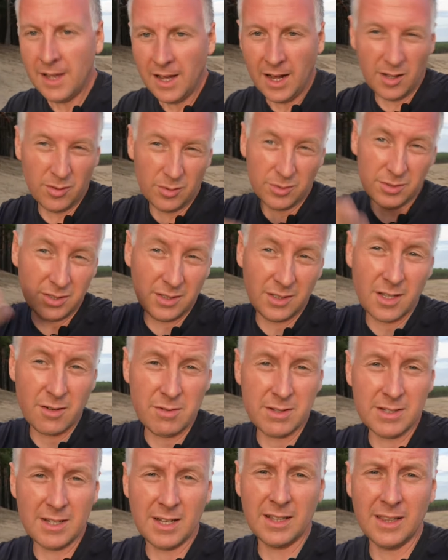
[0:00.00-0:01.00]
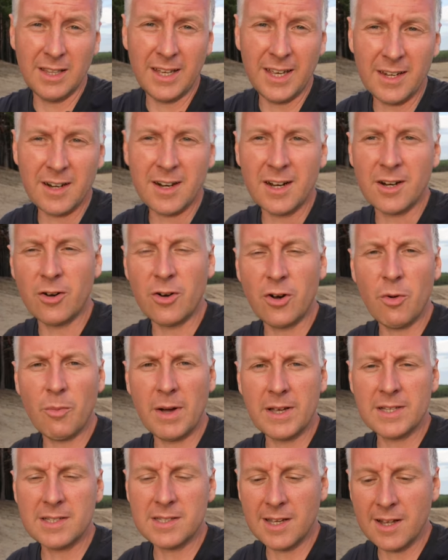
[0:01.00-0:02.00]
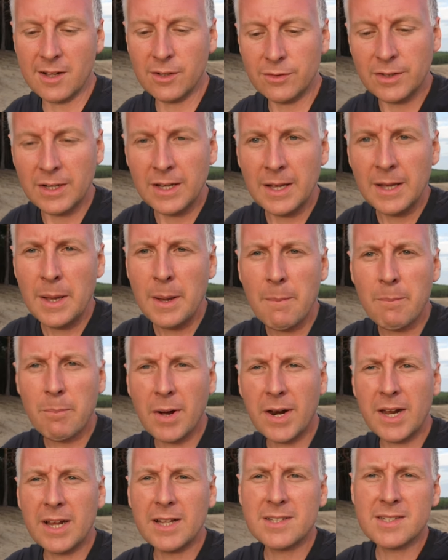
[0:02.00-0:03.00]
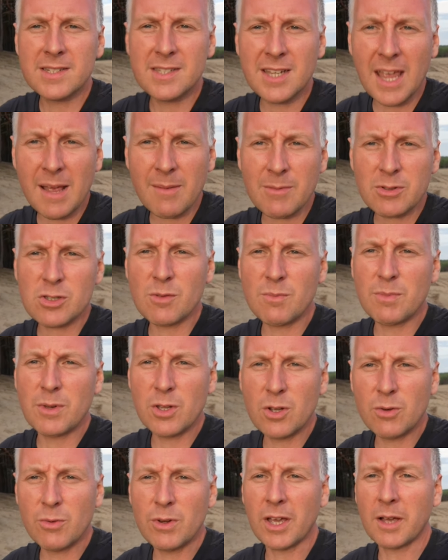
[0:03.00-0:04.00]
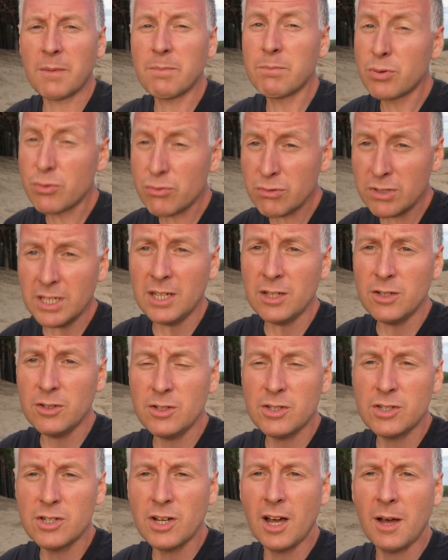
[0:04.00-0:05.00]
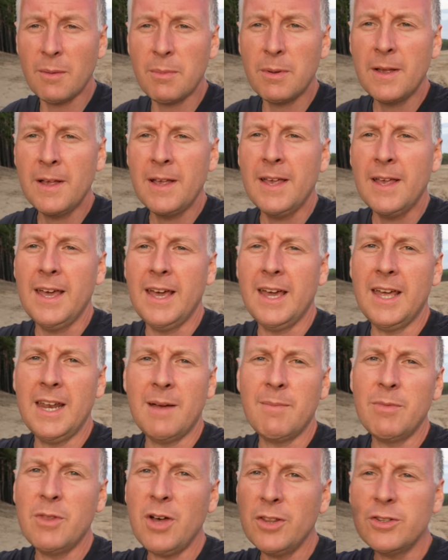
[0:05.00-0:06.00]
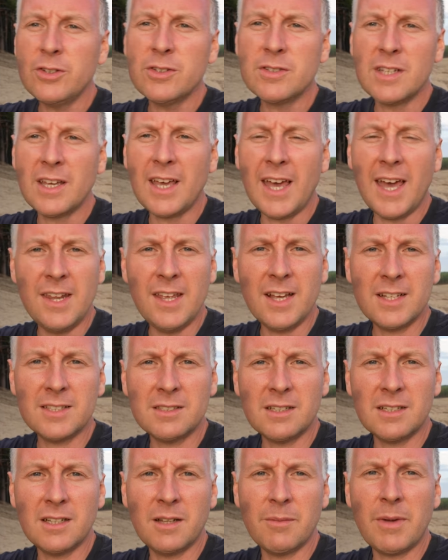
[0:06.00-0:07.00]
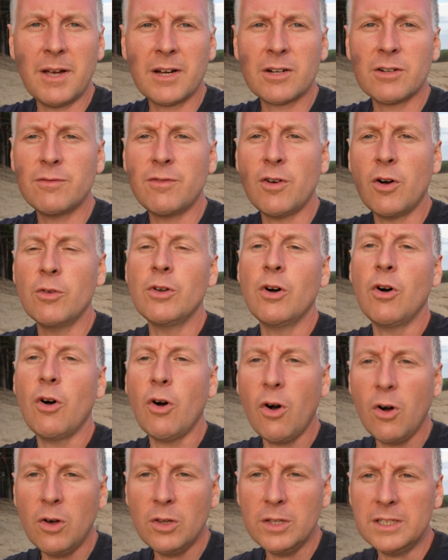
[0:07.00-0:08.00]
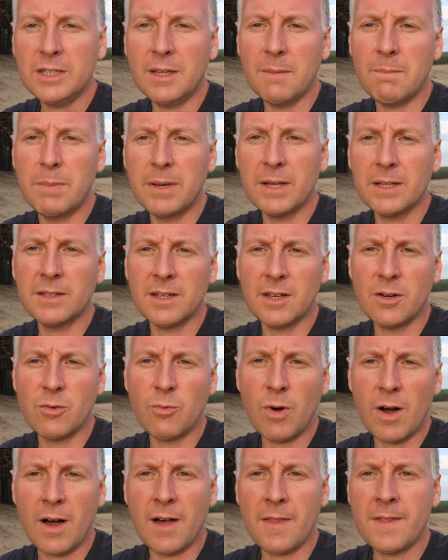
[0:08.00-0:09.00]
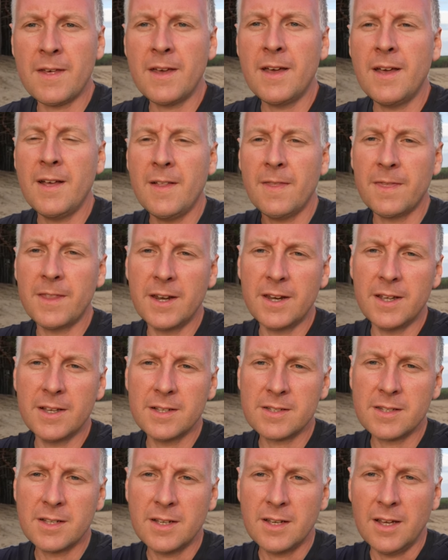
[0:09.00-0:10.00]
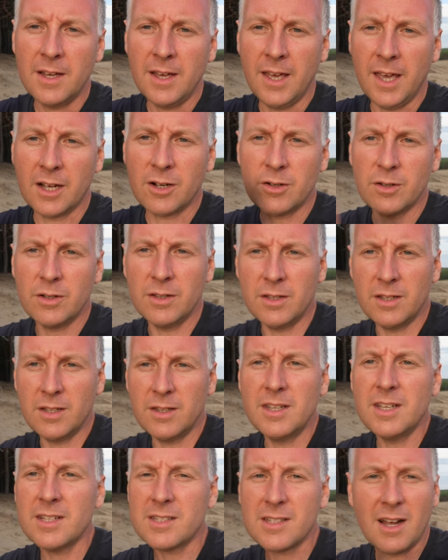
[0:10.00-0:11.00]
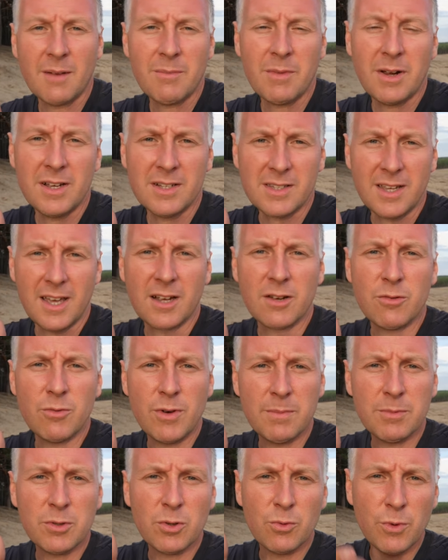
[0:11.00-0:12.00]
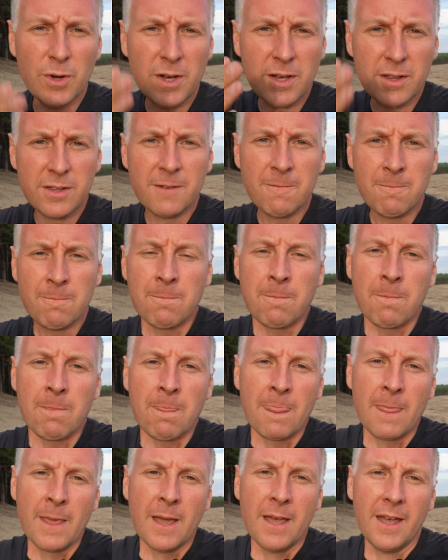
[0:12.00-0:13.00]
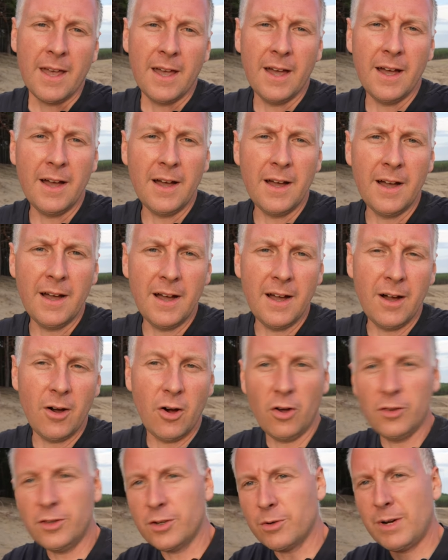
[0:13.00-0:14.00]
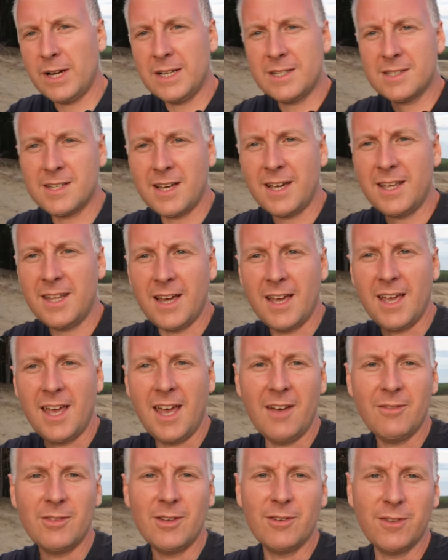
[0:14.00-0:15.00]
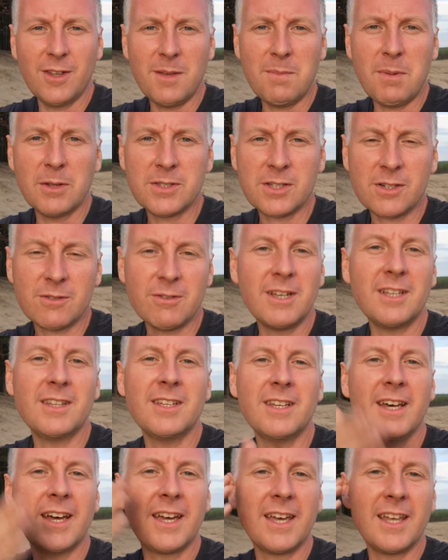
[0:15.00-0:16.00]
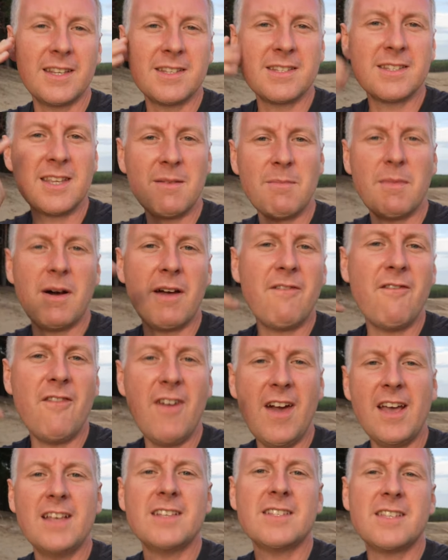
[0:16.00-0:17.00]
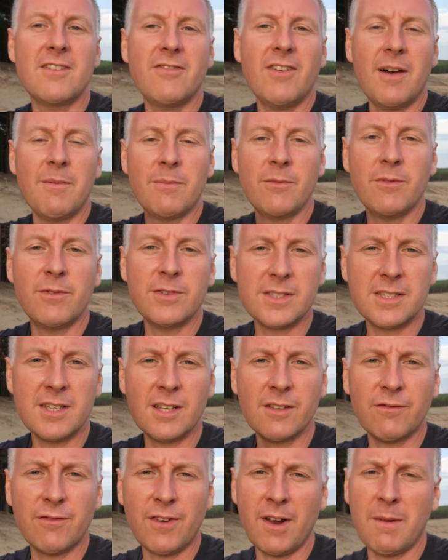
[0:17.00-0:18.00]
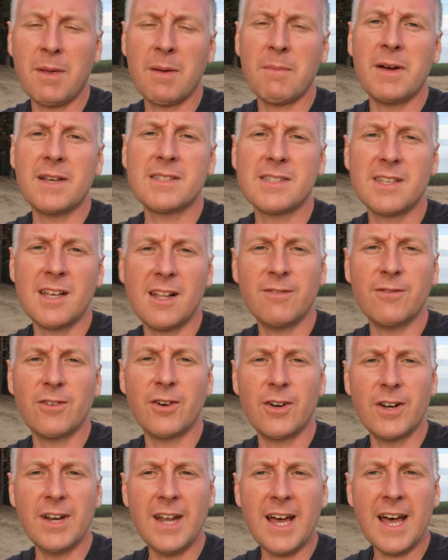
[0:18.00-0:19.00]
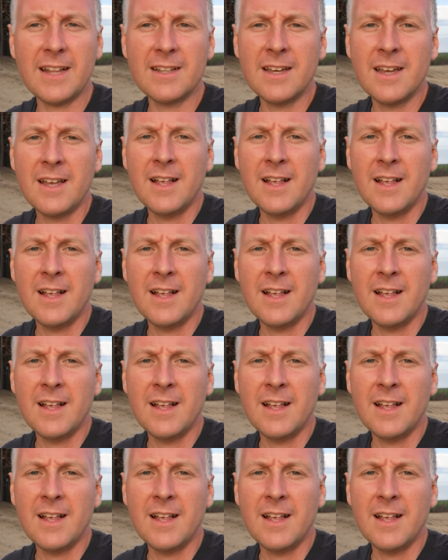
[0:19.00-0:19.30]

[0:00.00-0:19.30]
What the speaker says: I will see the result later, I don't know myself, but it seems to be doing pretty good job, and I'm not using any external microphone, only the built-in one that is that this camera is equipped with. On the right side, I have the flip-out screen that I can see my face if I'm still framing myself or not.